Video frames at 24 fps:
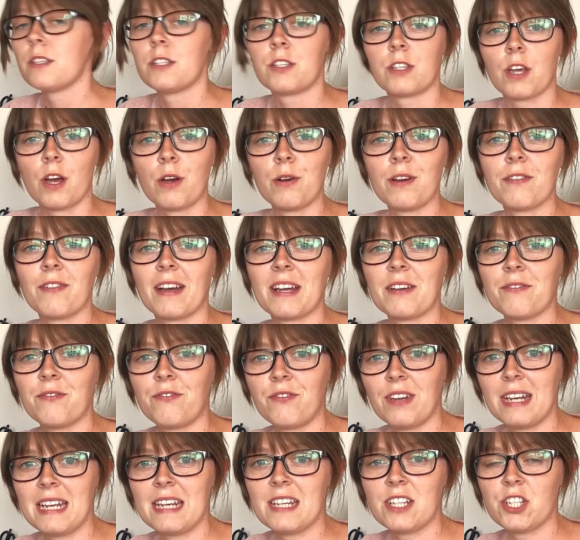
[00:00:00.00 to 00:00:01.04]
So if I can
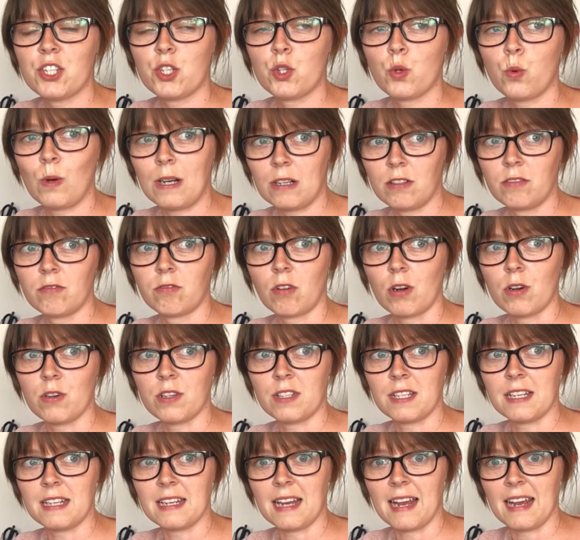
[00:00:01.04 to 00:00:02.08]
finish 12 rows
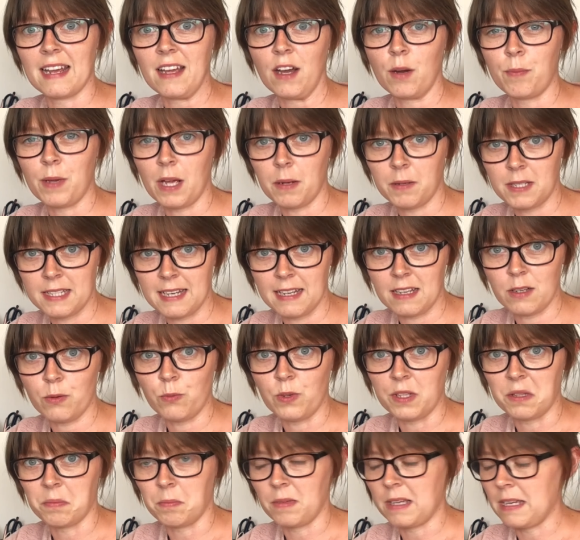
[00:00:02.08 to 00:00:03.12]
today, I'll be able to take it
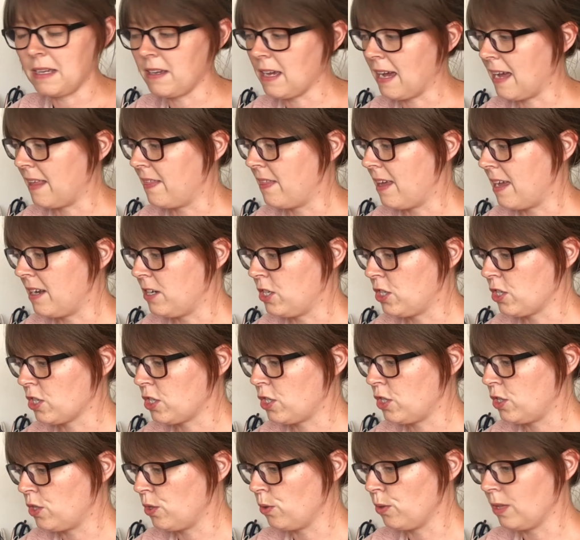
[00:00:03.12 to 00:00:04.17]
with me and then
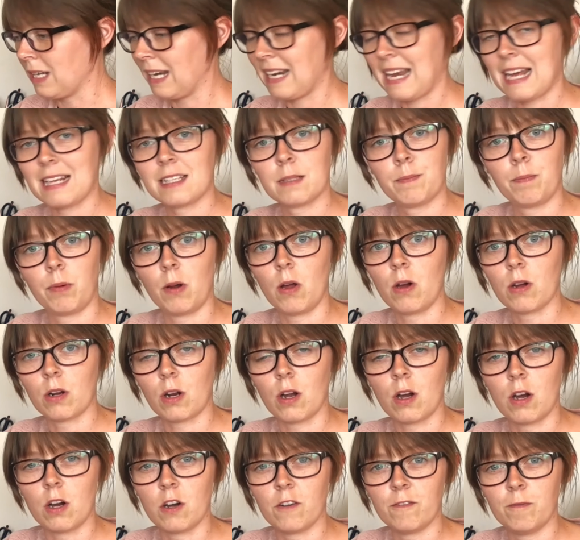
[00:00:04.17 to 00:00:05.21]
just do the last block
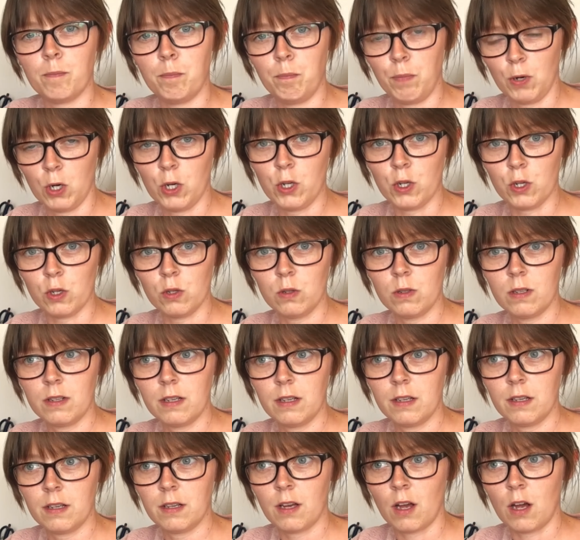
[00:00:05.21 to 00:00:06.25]
of blue,
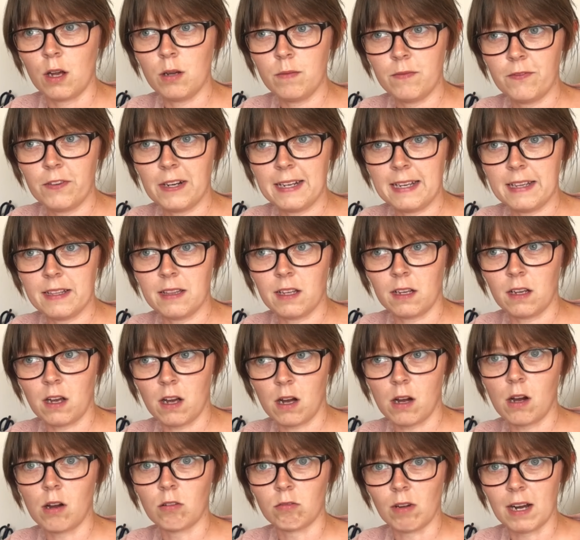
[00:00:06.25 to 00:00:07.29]
hopefully in the
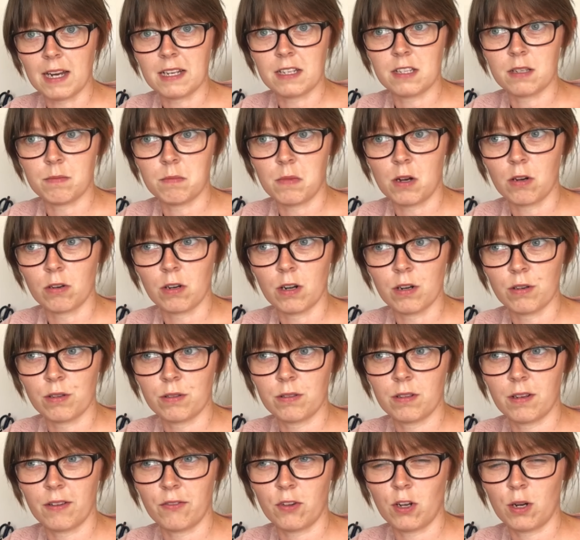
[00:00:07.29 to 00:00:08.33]
car ride tomorrow.
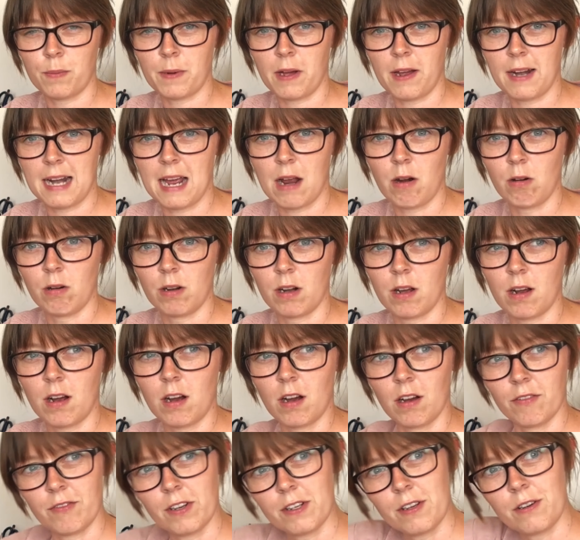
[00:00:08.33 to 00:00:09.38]
I've got about an hour and a
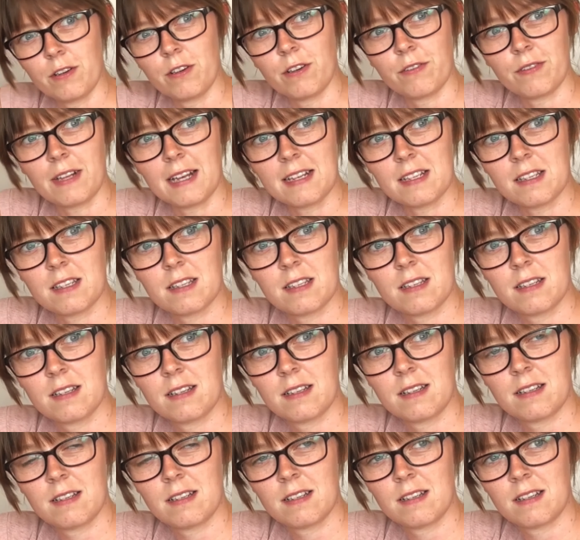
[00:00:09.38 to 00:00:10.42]
half. I don't know if that's
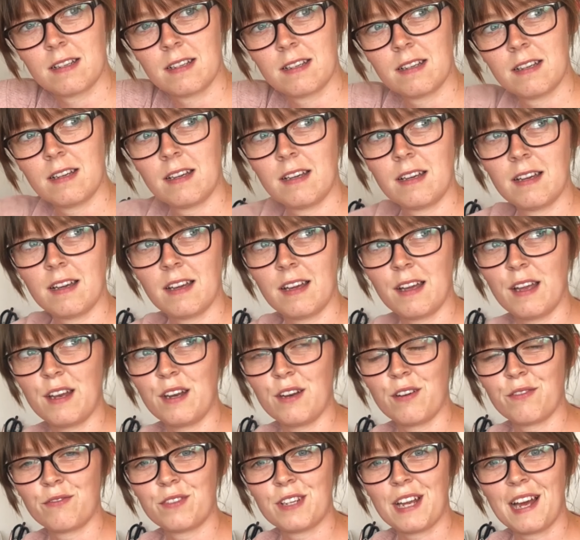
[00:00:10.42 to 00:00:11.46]

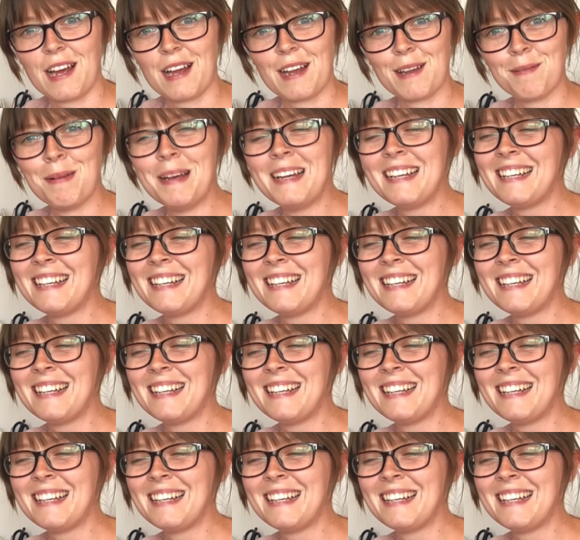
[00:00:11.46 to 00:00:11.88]
enough time.